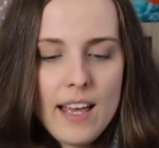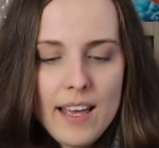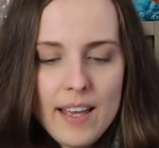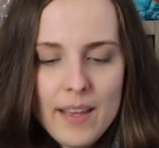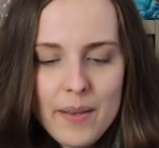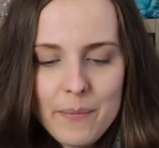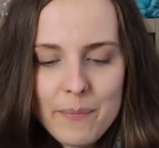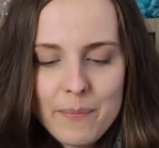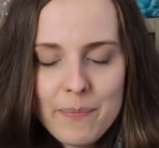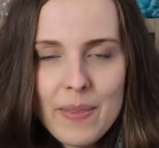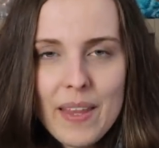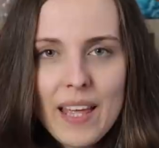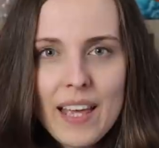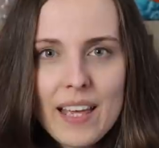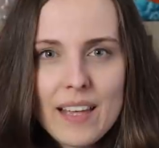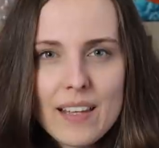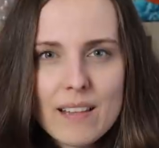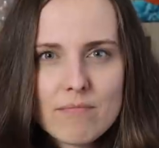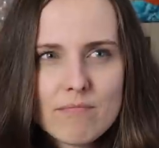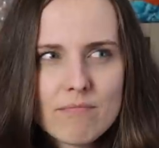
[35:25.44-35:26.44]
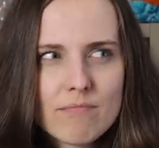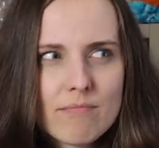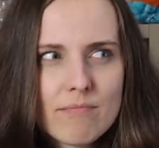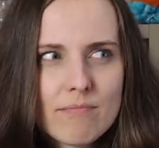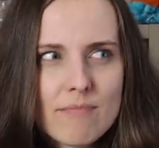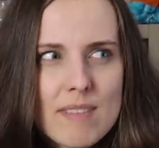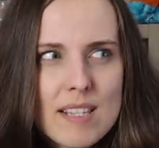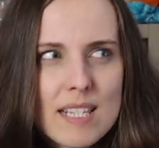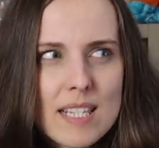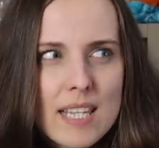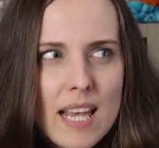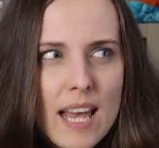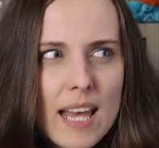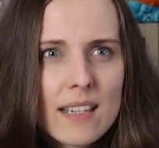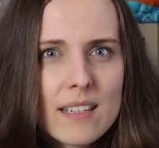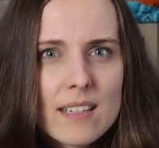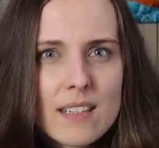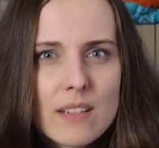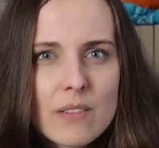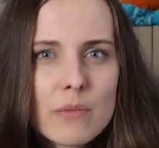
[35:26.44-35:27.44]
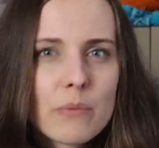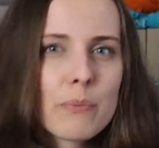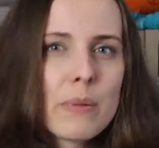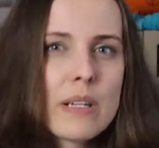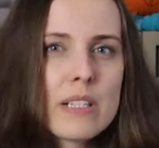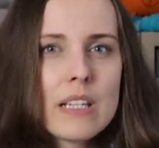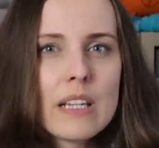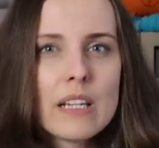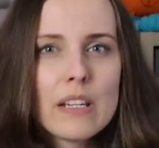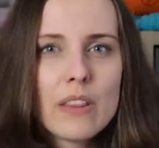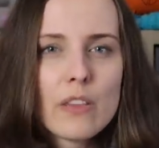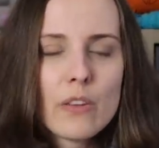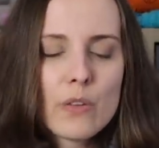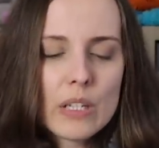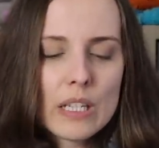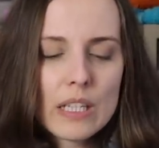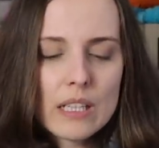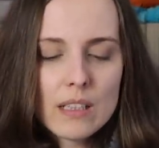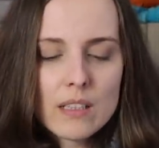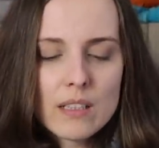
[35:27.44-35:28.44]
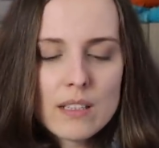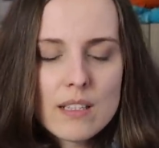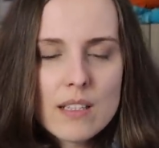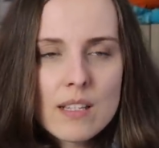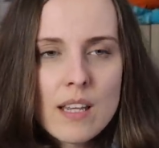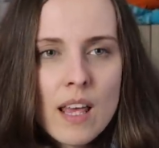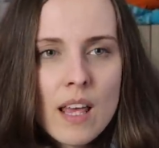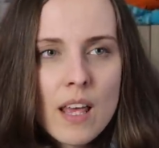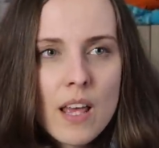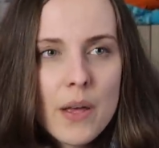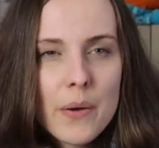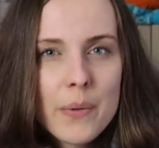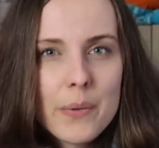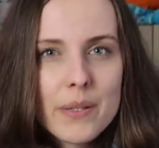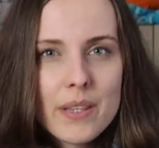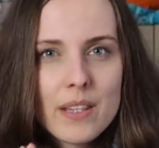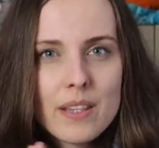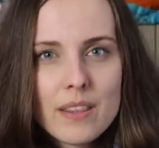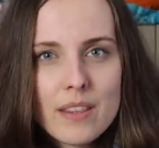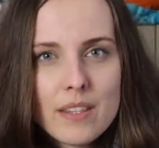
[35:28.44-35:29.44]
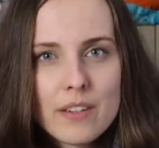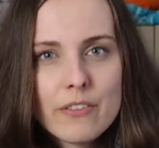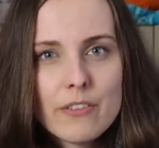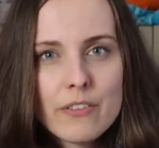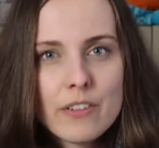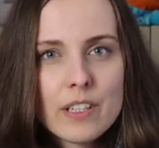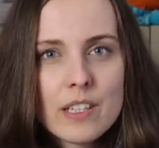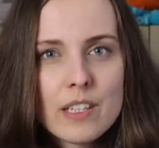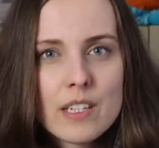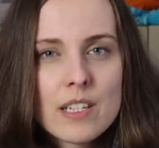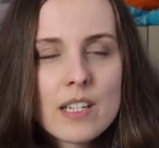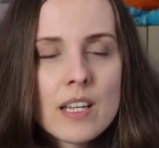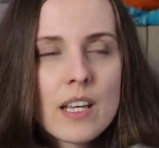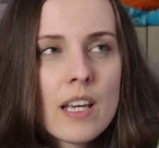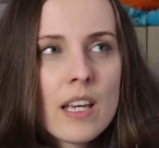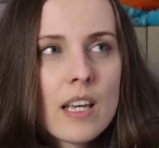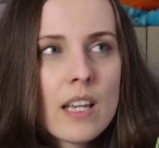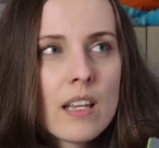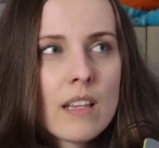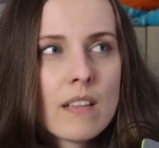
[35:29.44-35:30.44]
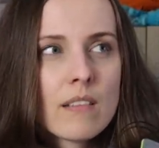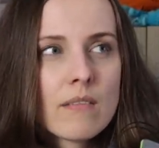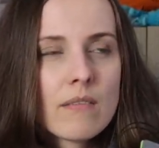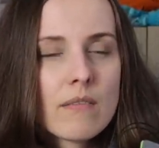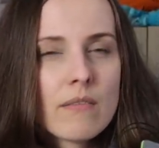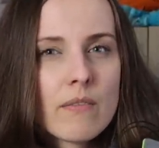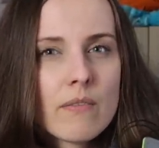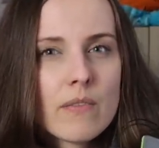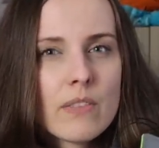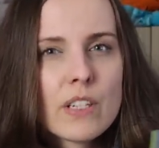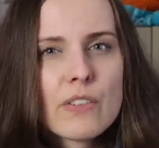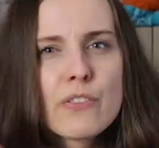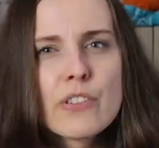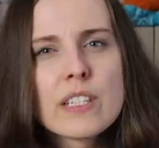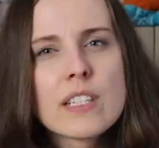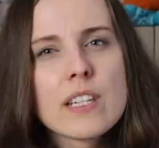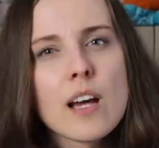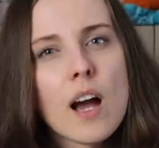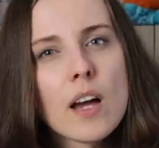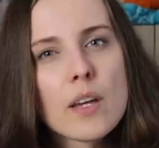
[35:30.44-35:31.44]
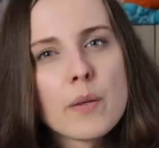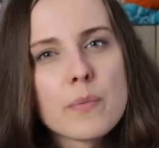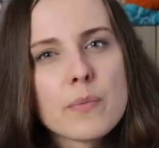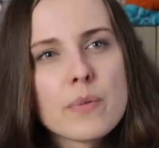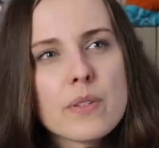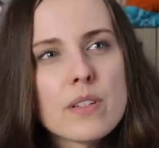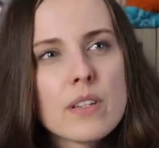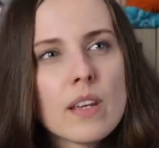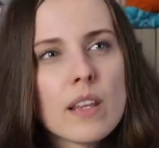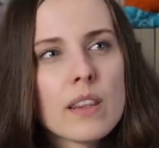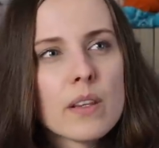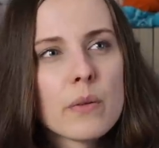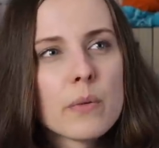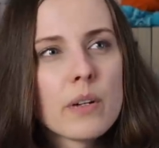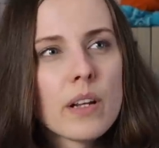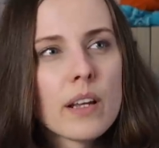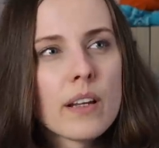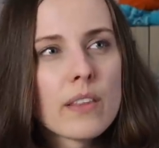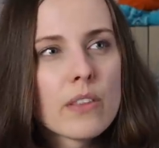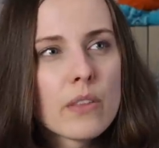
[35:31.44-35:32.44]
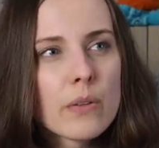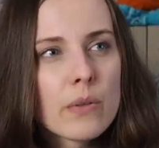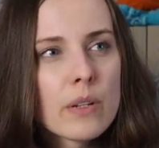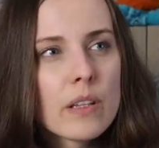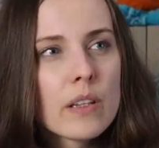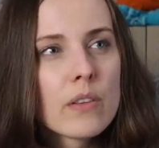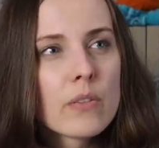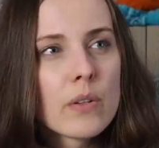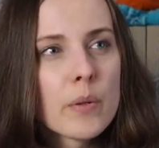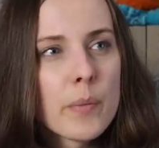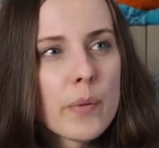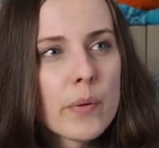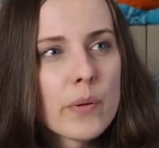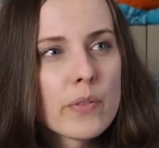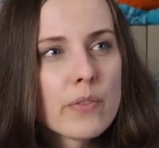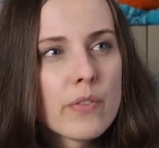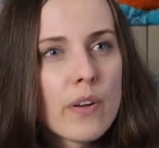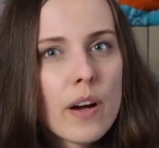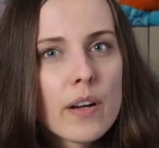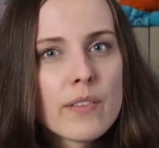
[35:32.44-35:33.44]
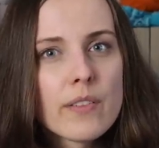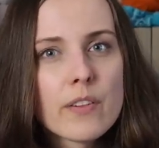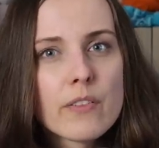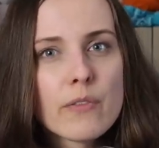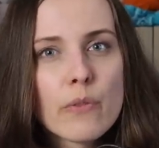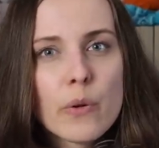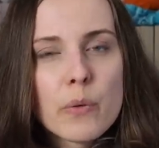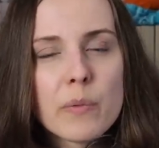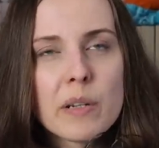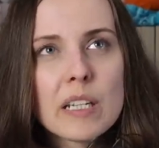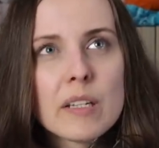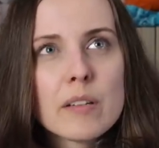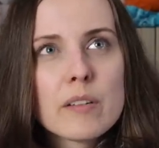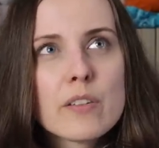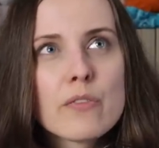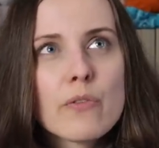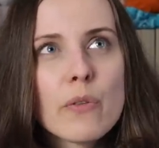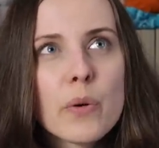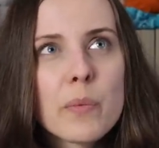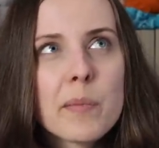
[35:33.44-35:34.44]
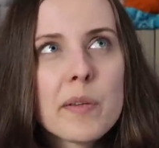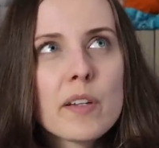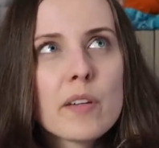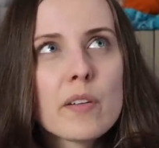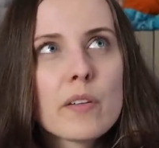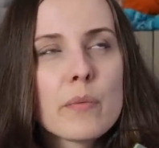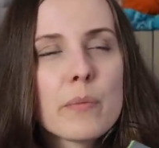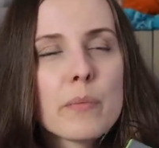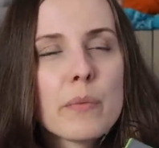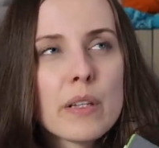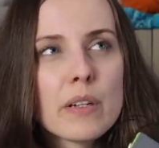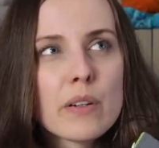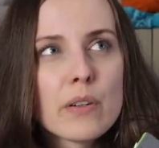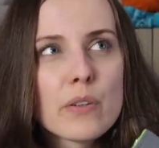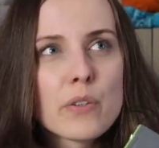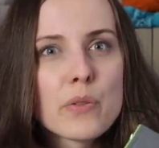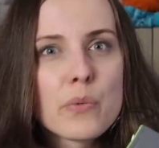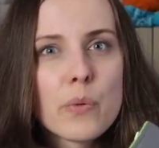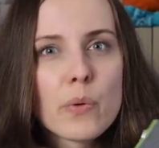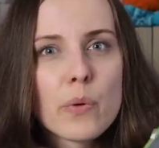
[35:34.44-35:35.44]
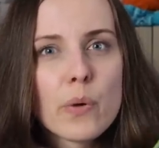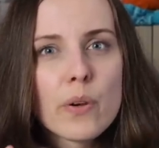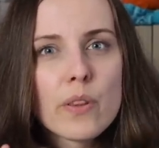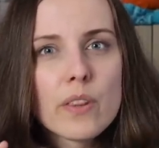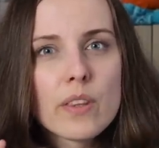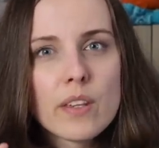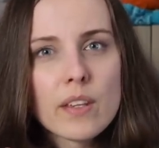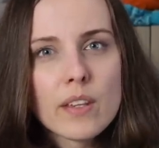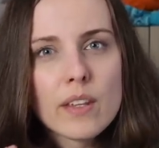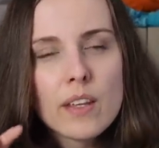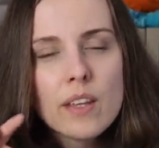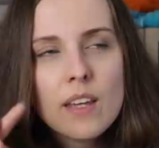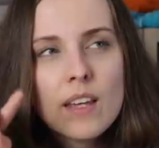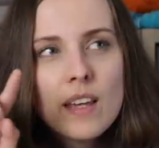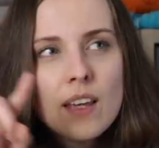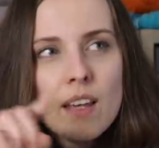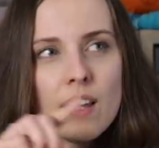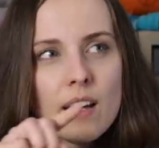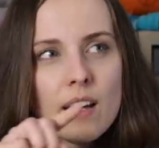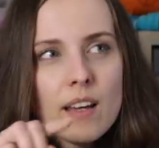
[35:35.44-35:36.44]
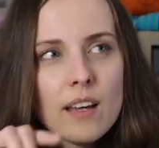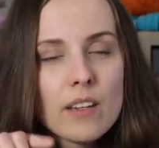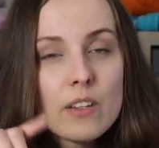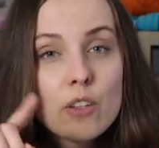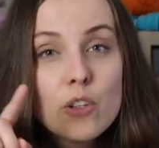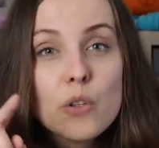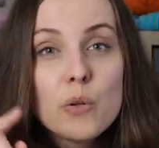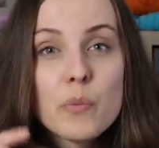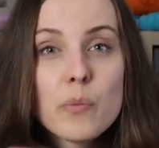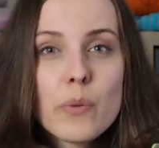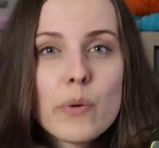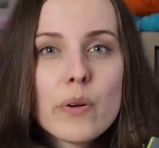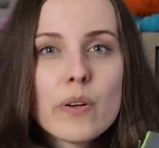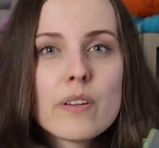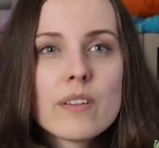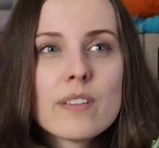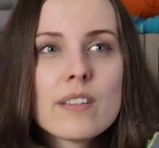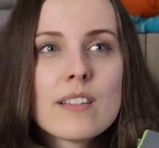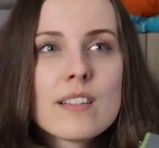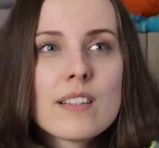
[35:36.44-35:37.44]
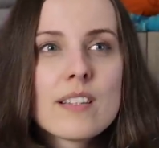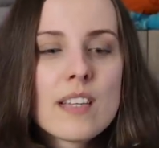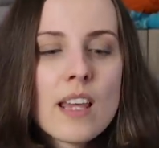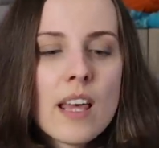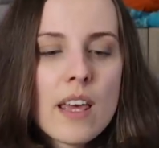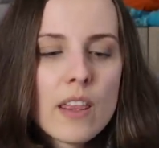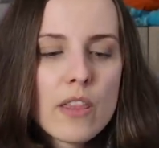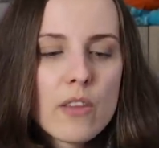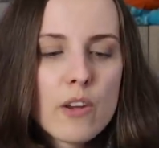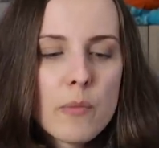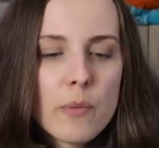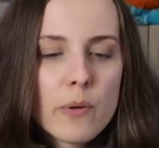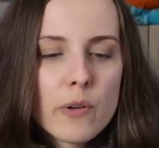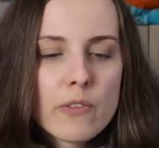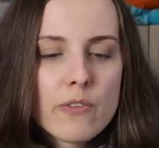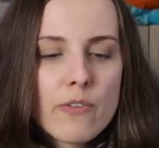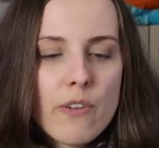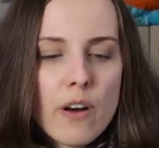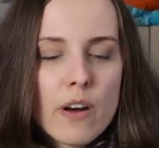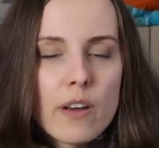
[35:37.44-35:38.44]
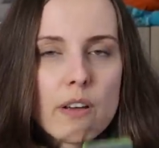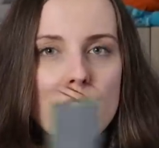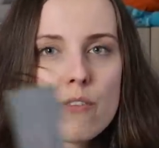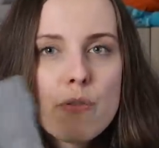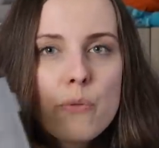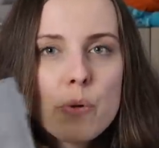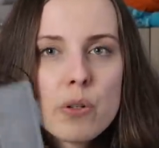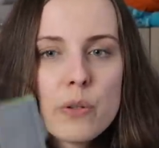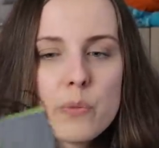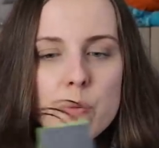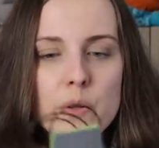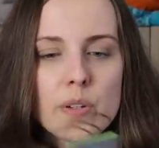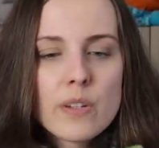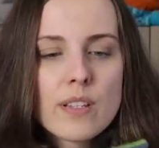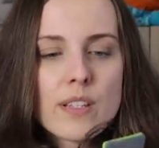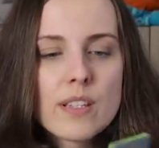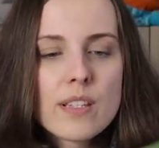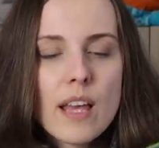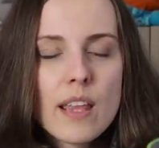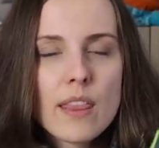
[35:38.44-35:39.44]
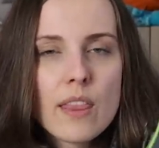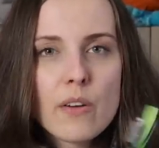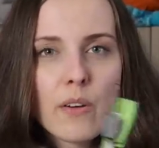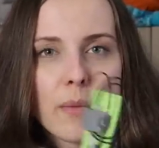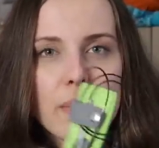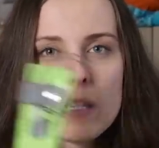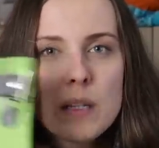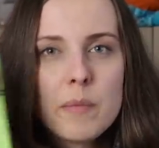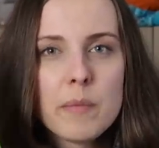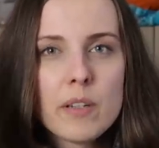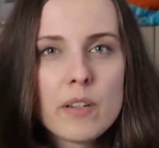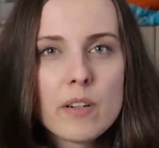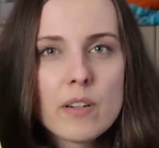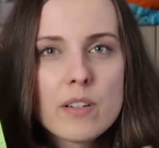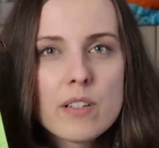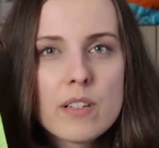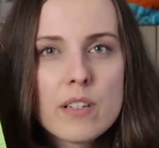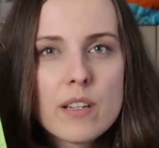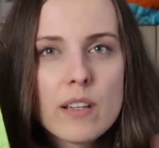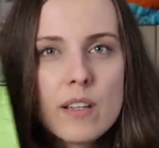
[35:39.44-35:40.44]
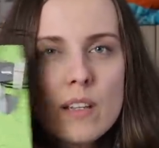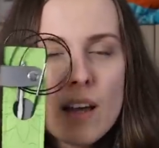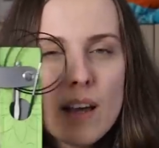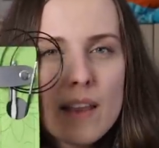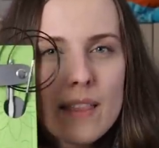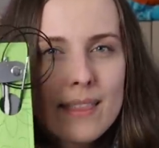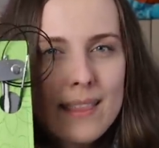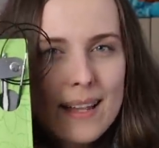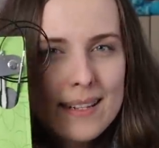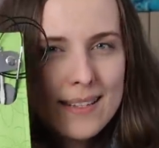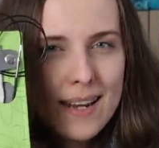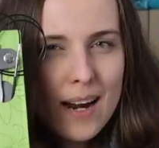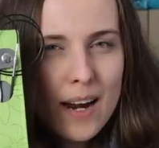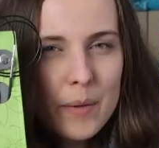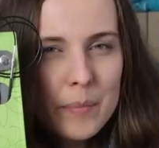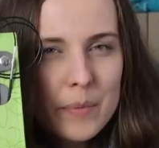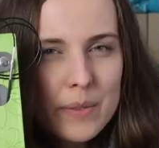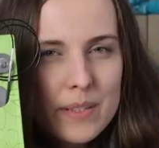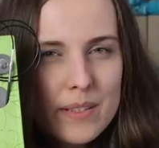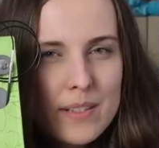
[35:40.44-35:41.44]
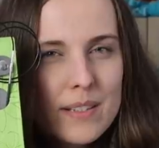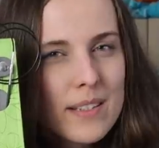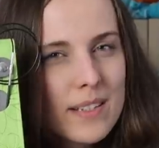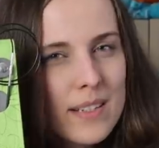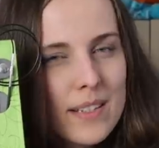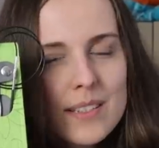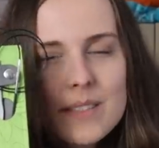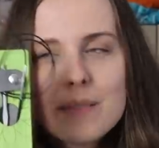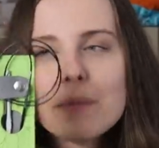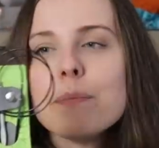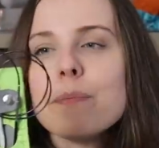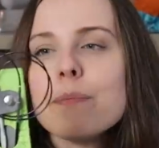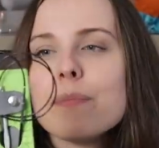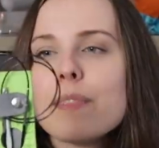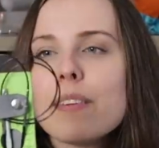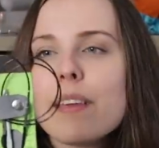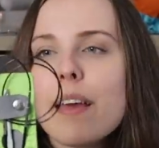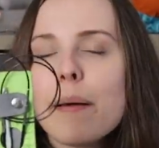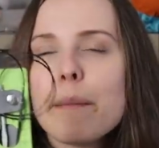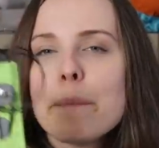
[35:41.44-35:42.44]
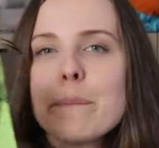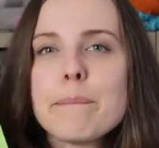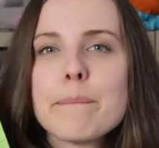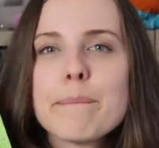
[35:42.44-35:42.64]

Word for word: um, um, set, basically three needles with a different different types and they were like 3, 3.5 and 4 millimeters. 4 millimeters were the uh, cube ones 3.5 wooden ones, and 3 millimeters. That's carbons, isn't it? Yeah.